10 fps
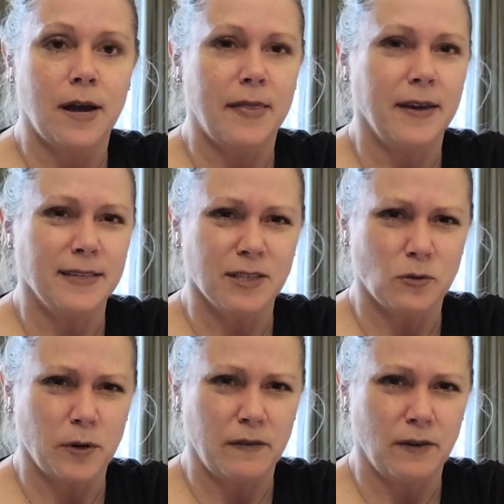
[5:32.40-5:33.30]
I think it's the
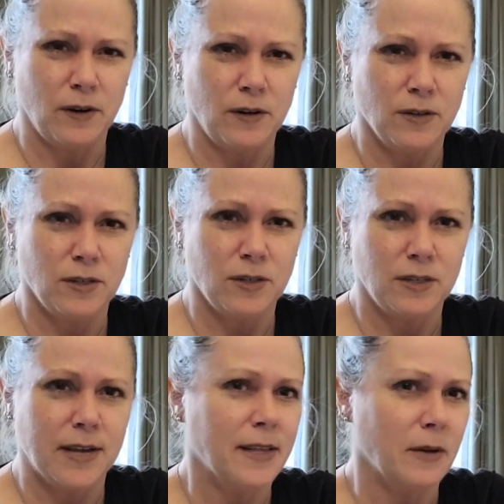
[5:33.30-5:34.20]
21st.
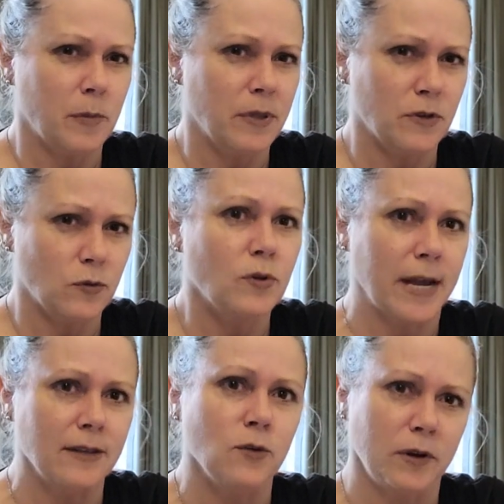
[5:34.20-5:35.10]
I think it'd be the
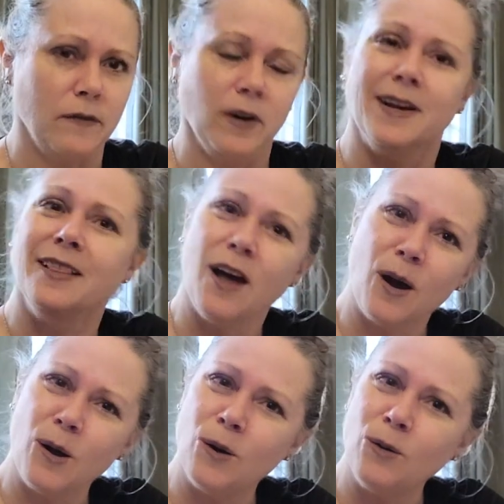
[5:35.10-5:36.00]
21st.
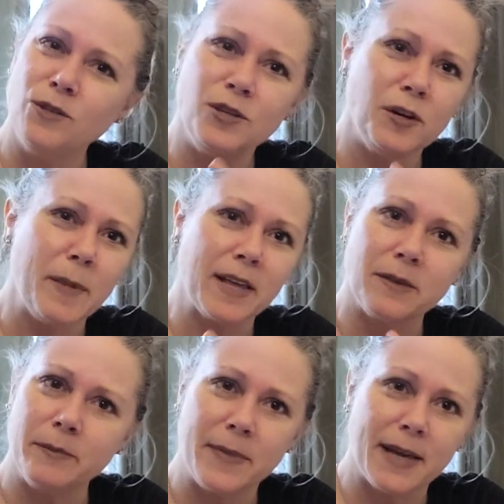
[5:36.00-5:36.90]
Hello, do your
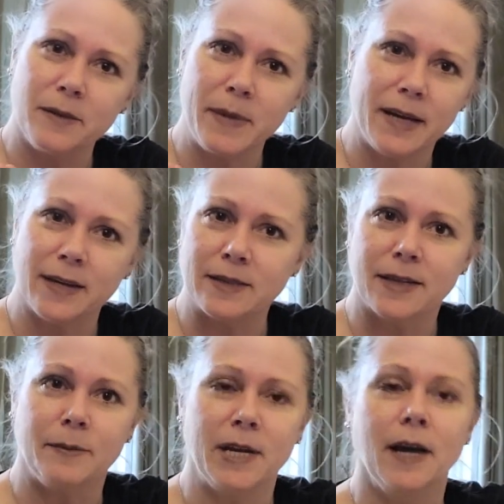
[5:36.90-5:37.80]
mathematics,
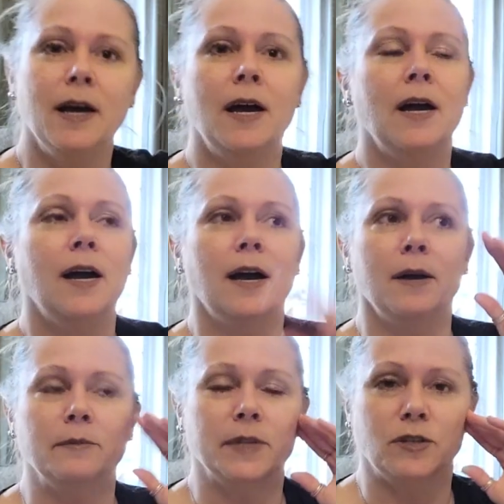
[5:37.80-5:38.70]
Kimmy.
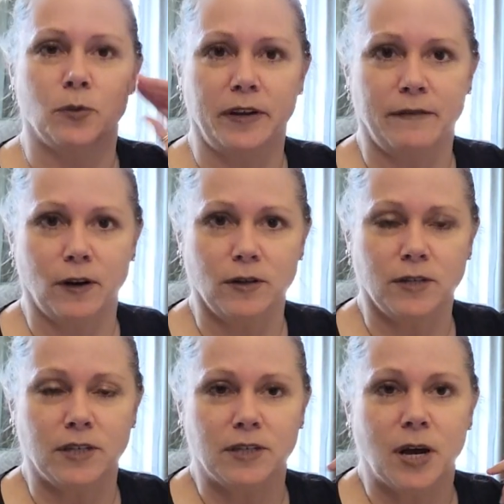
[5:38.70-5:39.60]
The
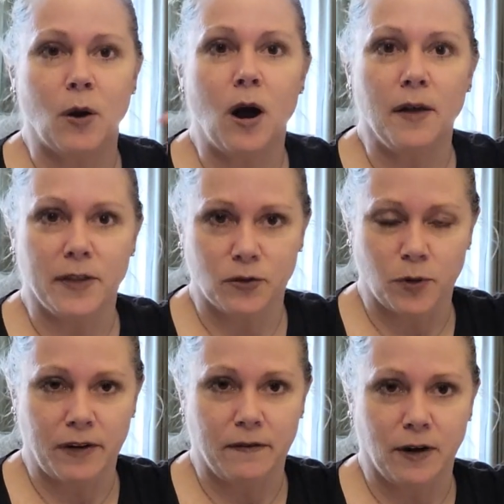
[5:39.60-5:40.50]
21st. So on the
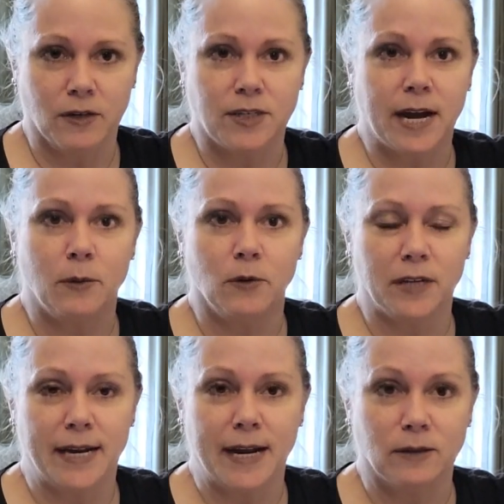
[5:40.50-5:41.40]
21st, I will
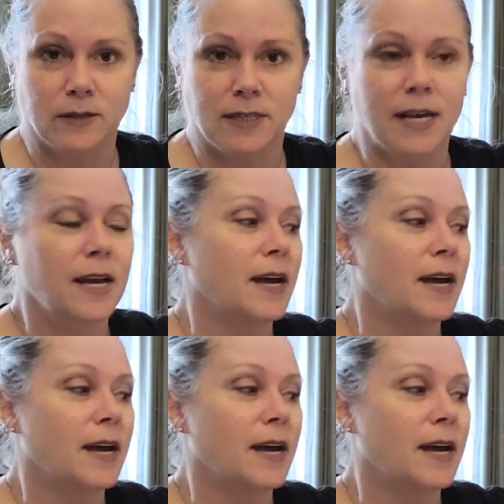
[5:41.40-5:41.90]
announce